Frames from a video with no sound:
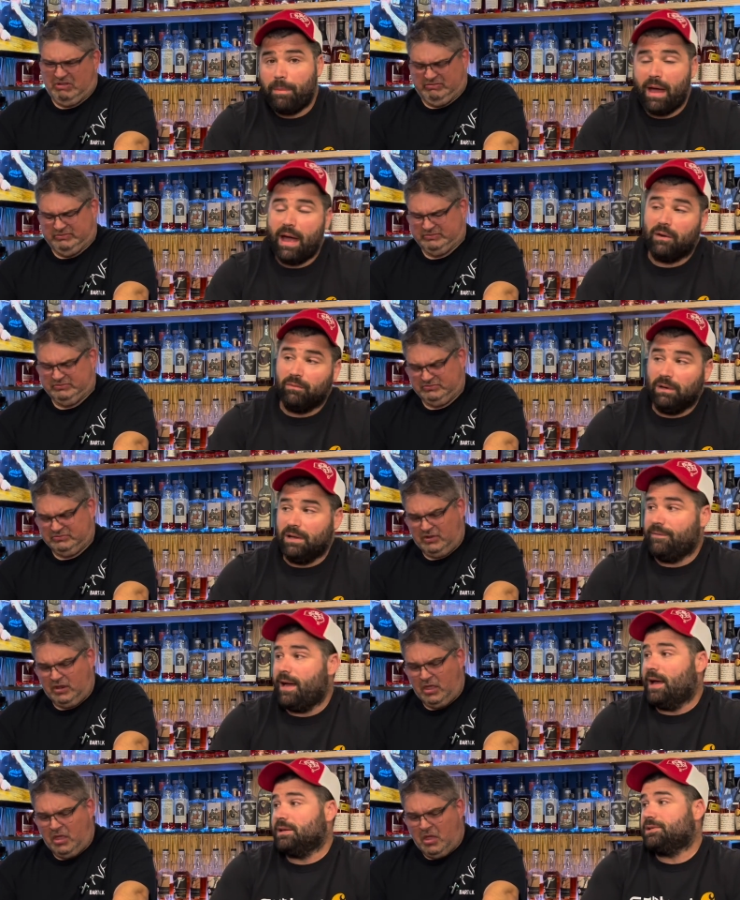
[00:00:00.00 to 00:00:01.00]
Speaker 1: pack really
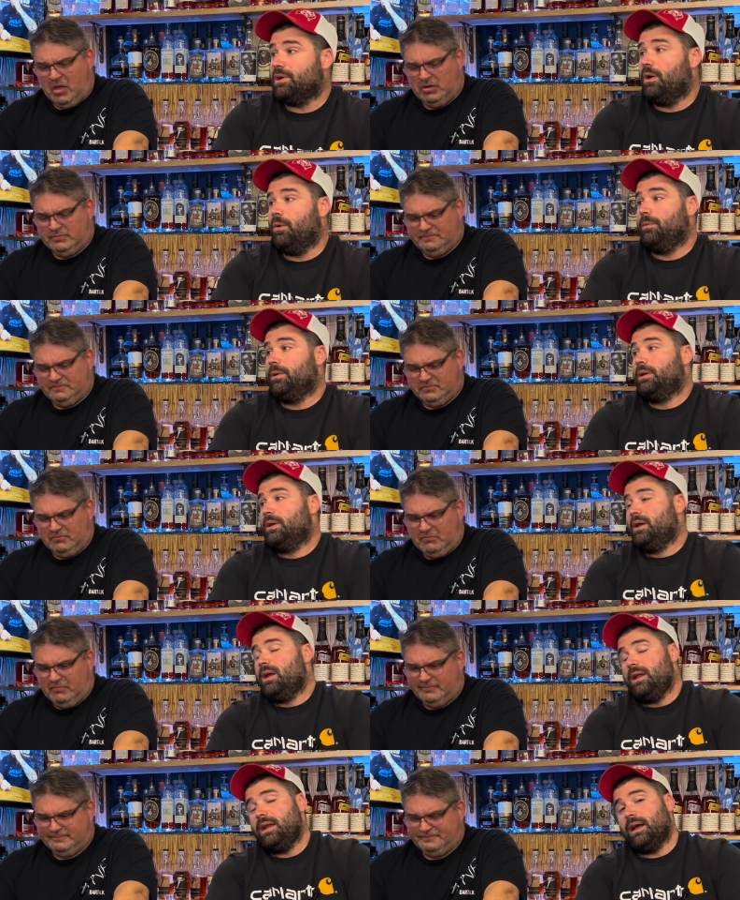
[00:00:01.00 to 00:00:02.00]
fast. So
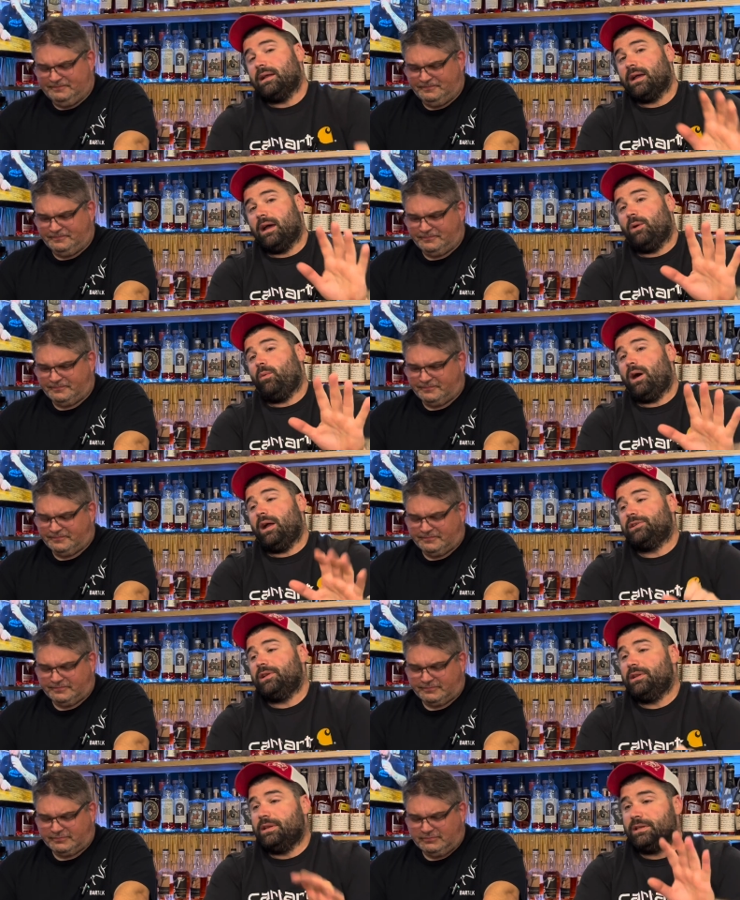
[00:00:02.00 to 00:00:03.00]
you got to kind of watch
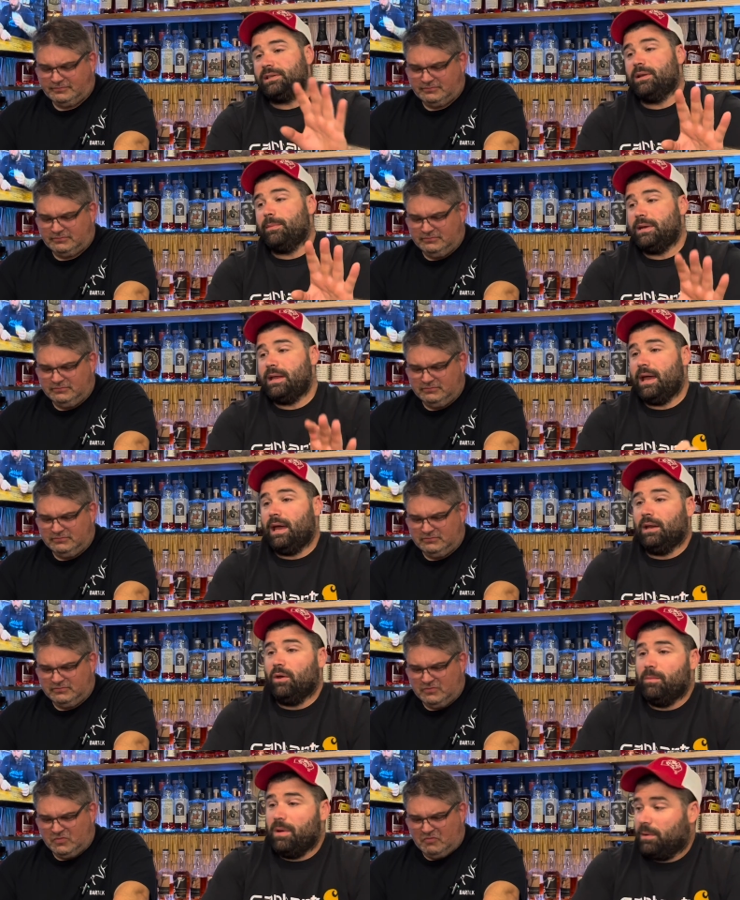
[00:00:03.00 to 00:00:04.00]
it and you know, simmer down a
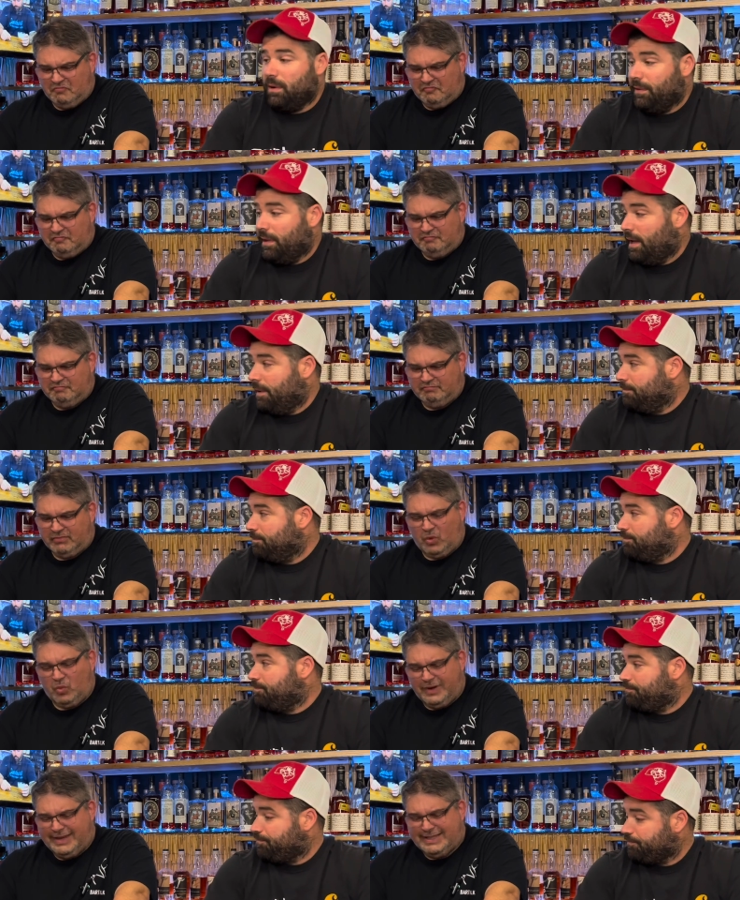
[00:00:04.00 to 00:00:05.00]
little bit with all that.
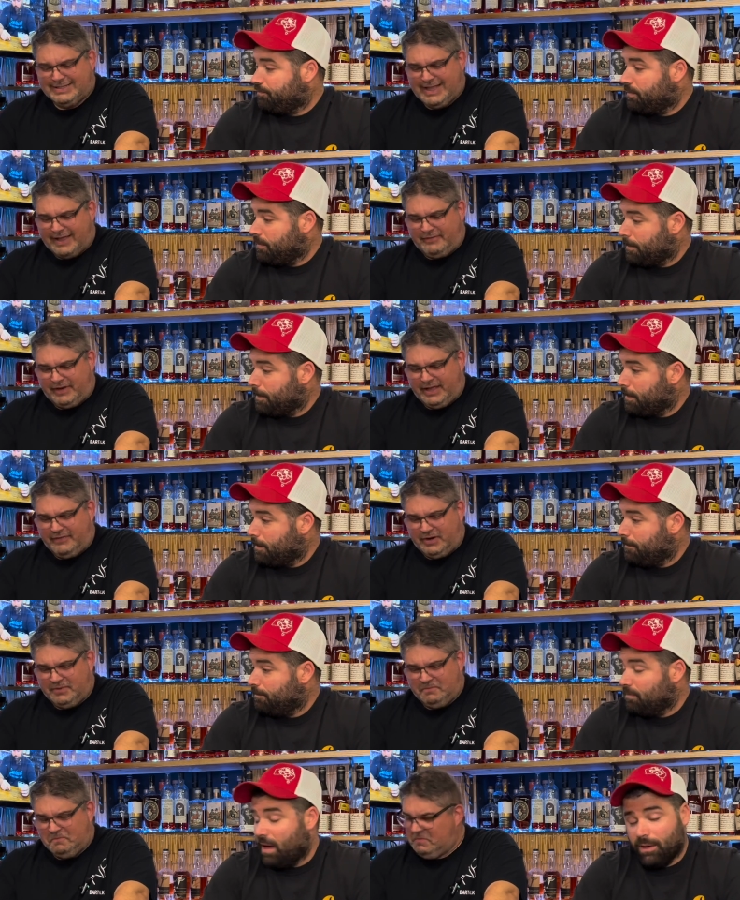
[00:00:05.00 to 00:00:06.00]
What is that
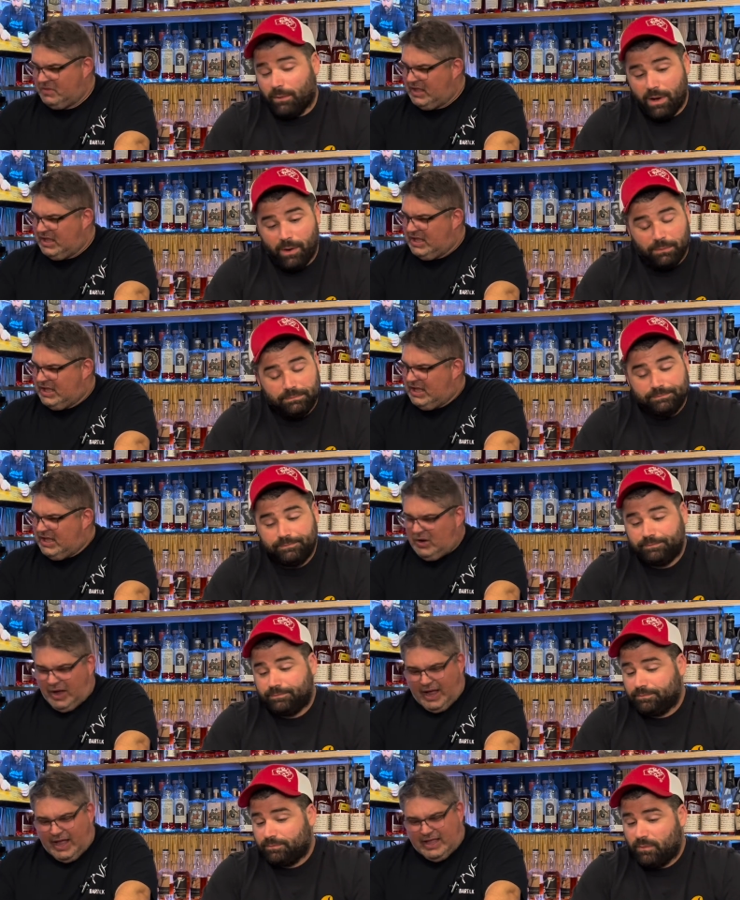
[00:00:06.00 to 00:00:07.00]
flavor?
Speaker 2: I don't know.
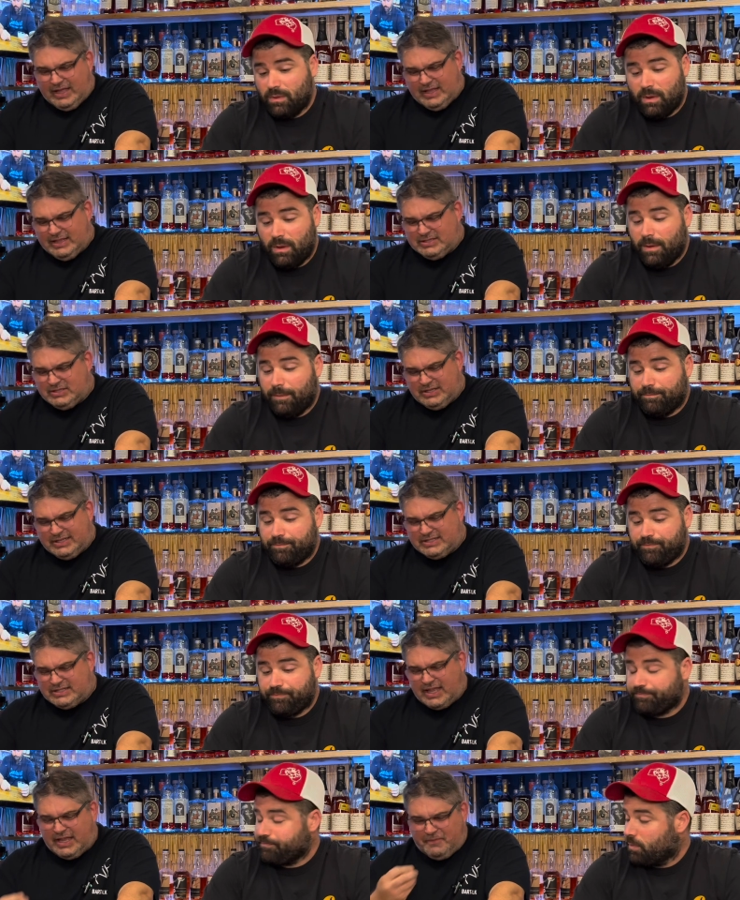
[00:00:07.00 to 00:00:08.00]
It's,
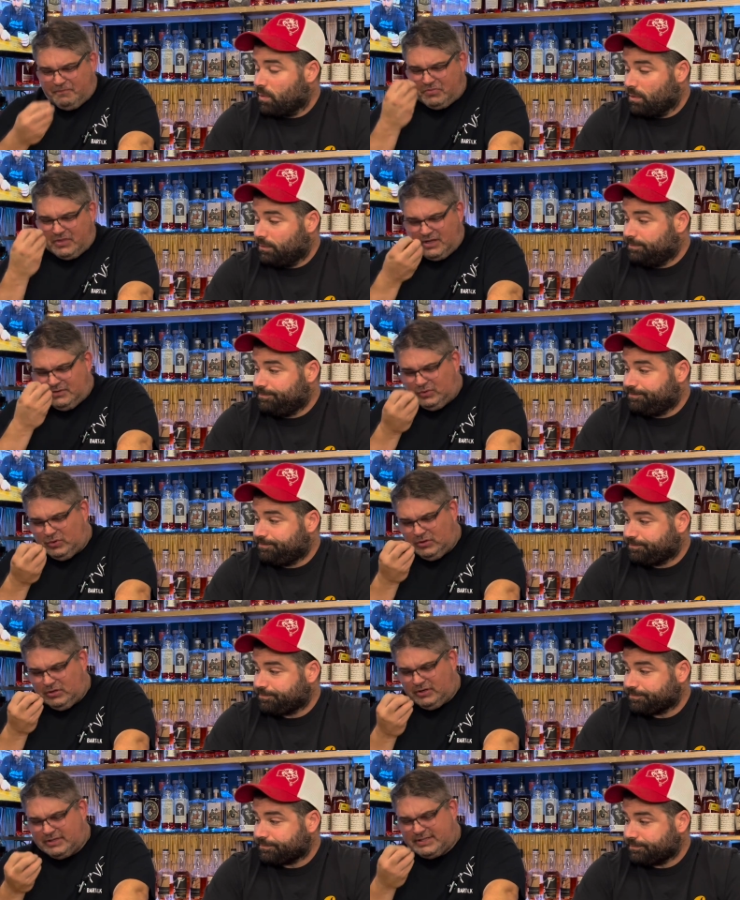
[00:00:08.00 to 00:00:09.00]
it's like,
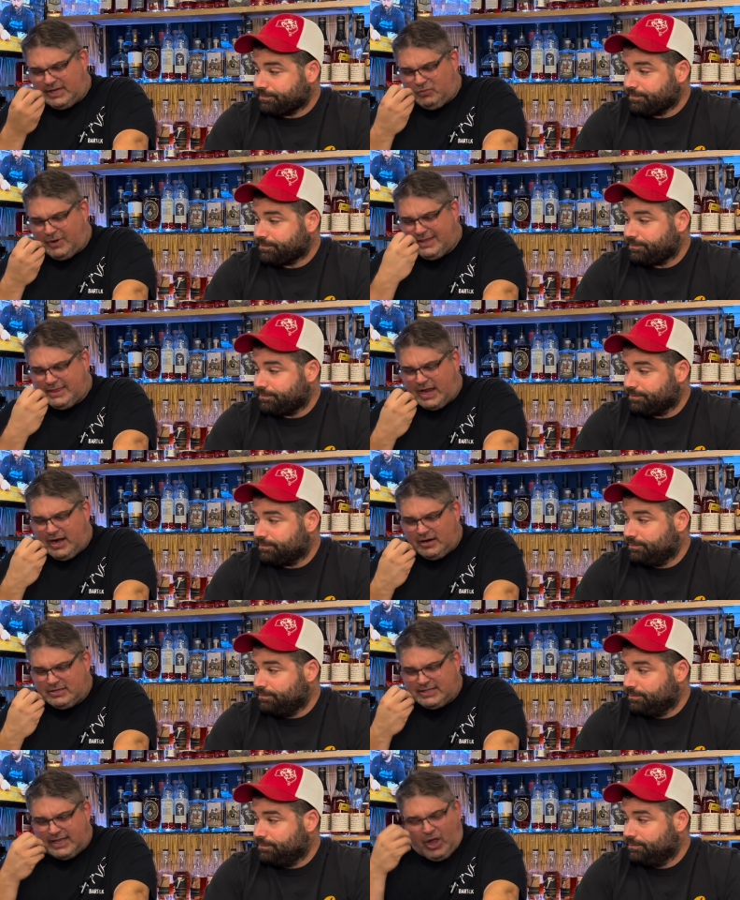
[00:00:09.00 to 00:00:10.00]
oh, it's like right there.
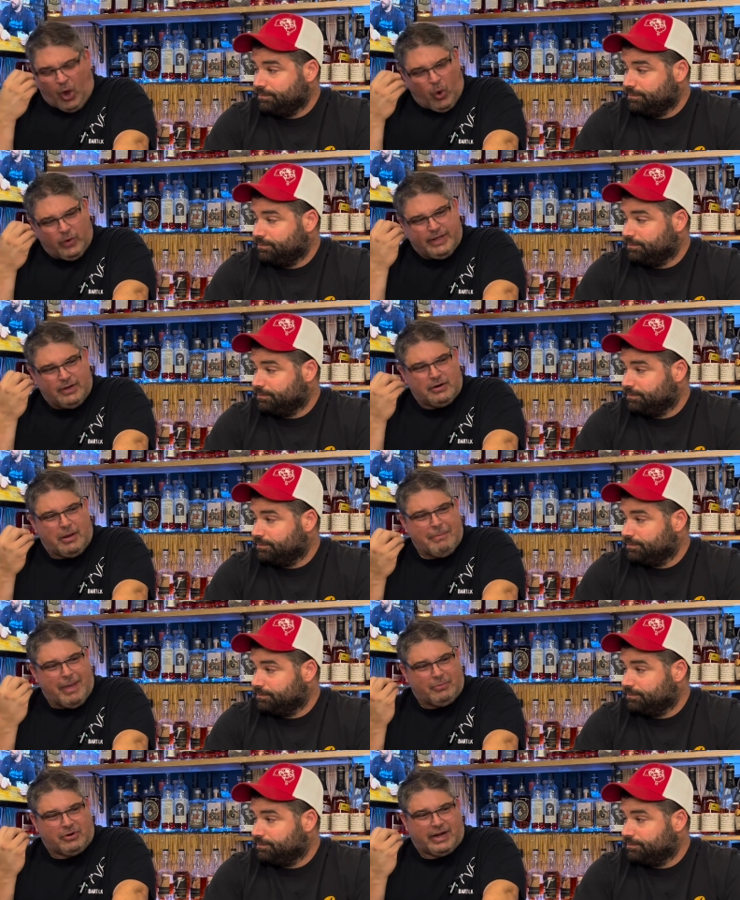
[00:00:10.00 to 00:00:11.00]
It's like honing on a
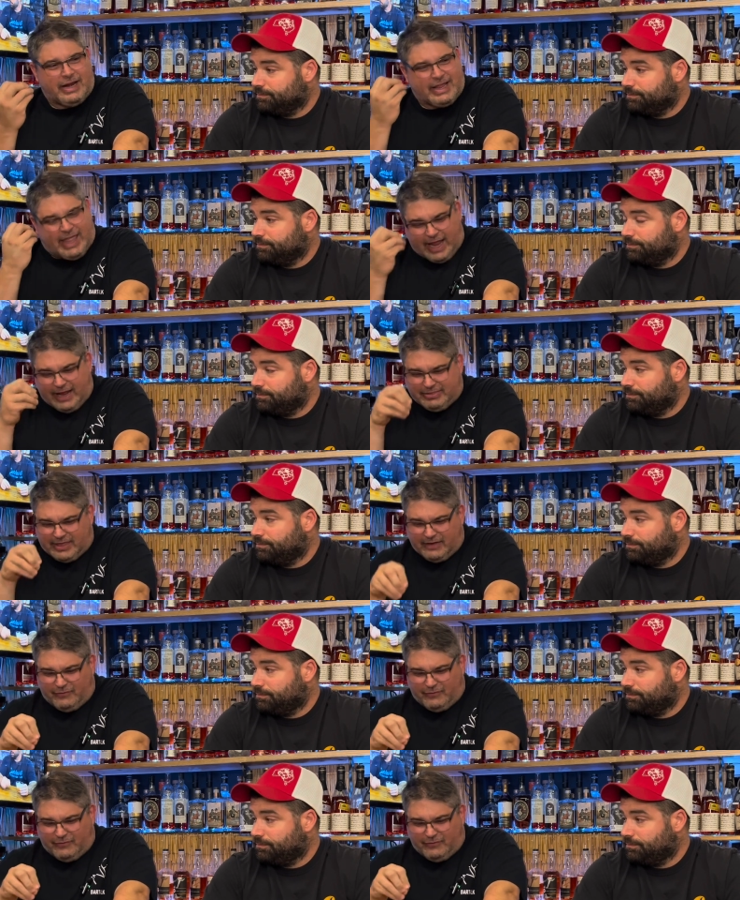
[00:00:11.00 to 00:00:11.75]
memory, and I can't think of